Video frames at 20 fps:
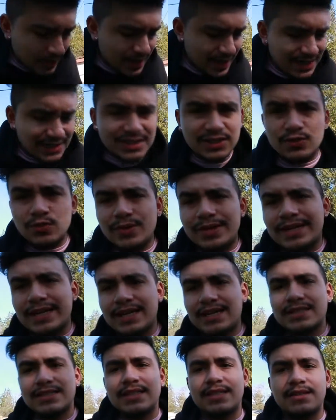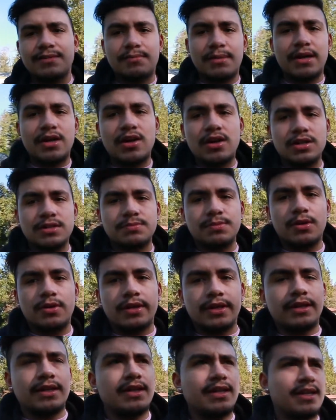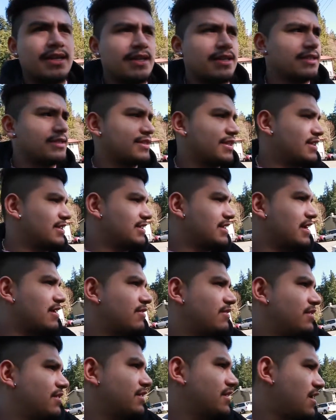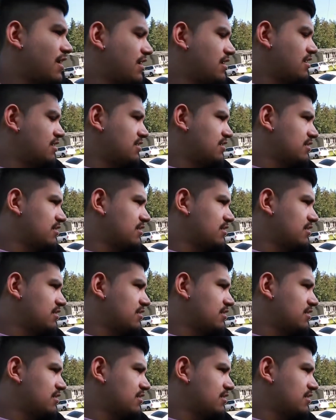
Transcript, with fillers: nicest weekends. My car is broken. Sun's out. Huh?